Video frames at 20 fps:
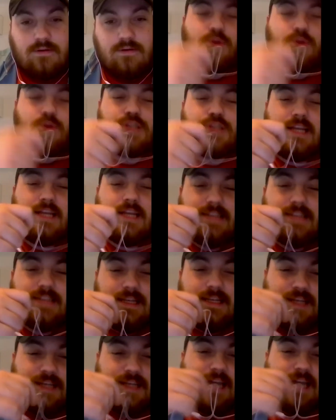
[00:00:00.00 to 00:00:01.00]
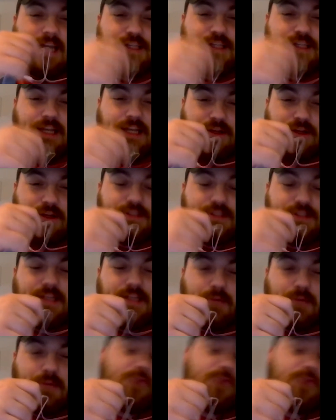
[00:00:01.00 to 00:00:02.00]
good chance that Gaethje and Dustin,
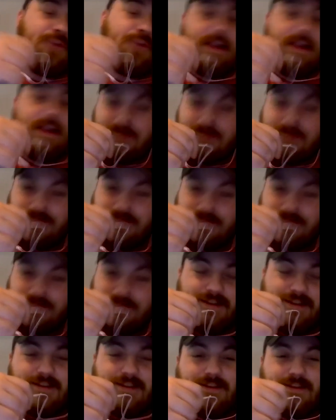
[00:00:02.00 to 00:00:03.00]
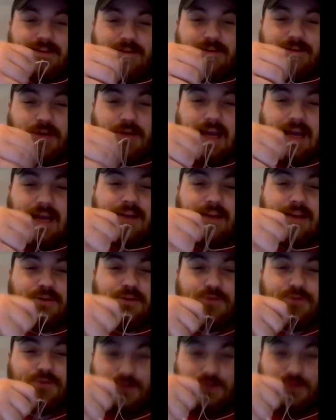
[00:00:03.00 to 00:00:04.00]
they will fight again in the
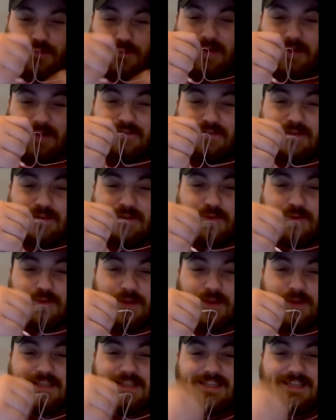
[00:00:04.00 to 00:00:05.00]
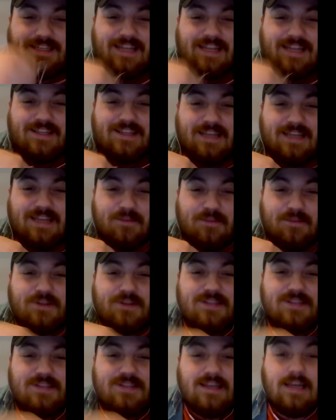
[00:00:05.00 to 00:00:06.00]
future. You will have time to watch it at the time, but
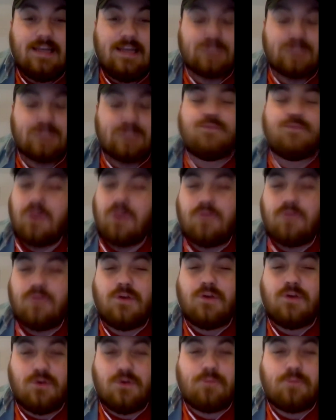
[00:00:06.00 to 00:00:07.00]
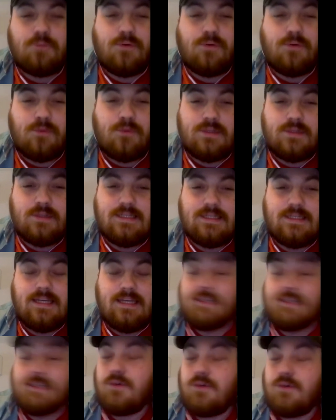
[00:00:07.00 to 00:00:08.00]
it's a very, very good performance.
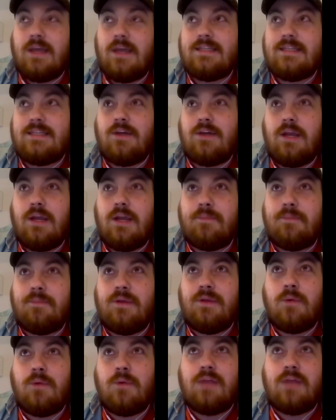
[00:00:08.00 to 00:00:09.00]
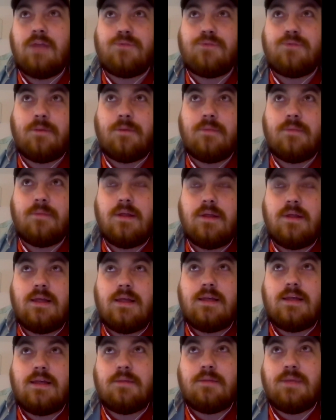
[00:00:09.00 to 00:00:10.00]
It's crazy how he went from
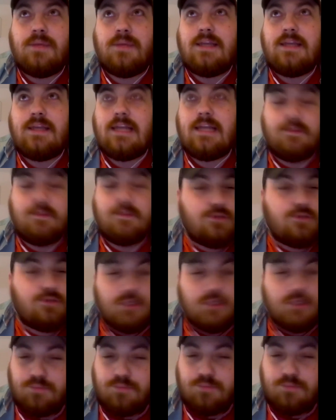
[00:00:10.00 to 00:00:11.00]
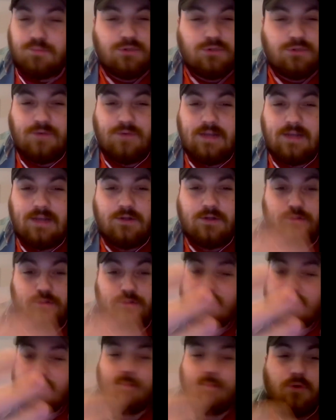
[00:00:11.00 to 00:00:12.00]
being that just pressure fighter to
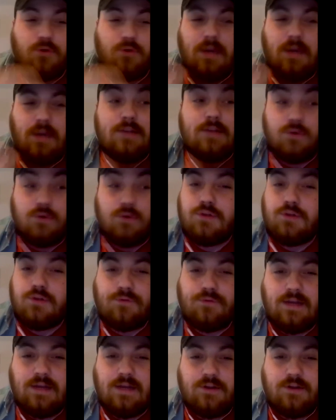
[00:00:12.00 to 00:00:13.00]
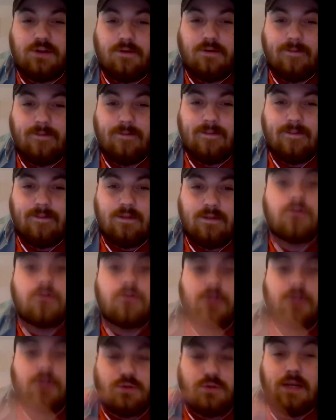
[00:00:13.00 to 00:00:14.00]
become a great counter fighter,
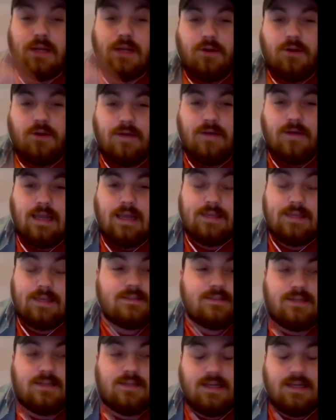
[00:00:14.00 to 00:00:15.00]
counter striker, and it's